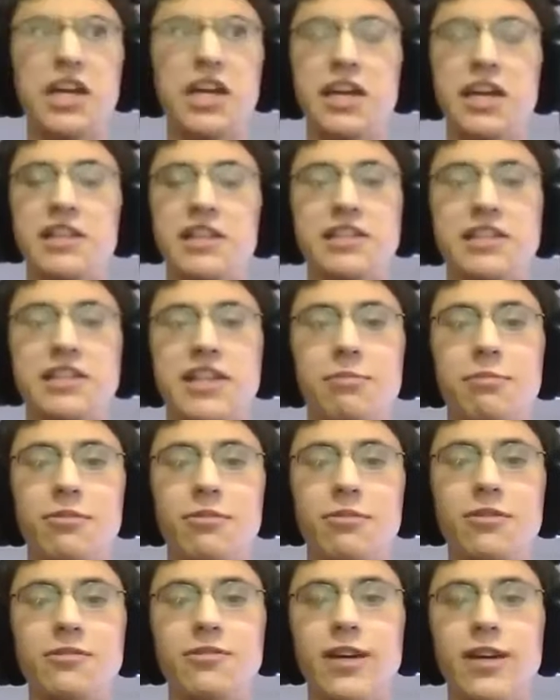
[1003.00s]
didn't get the
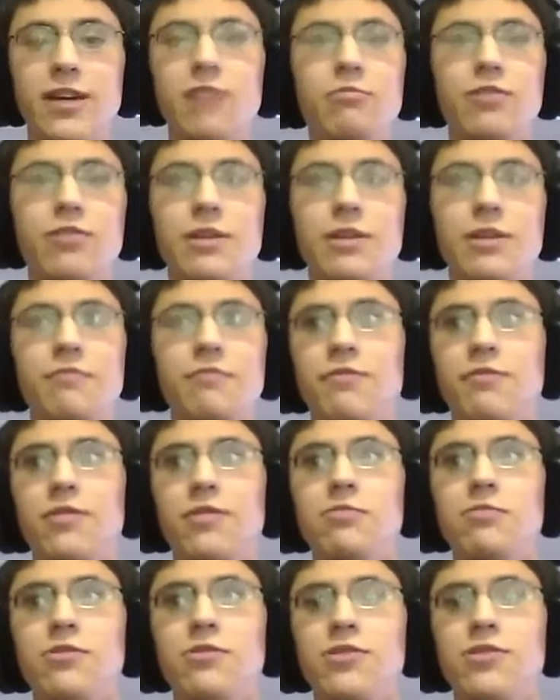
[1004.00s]
Zapper. I don't play
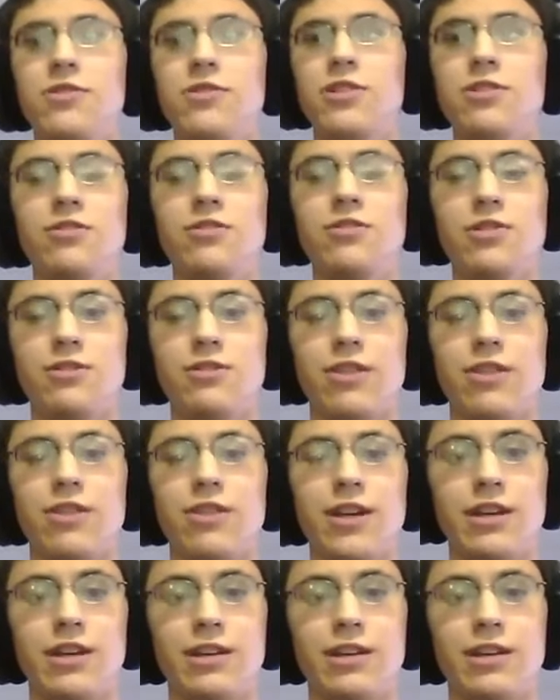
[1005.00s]
first-person shooters or anything.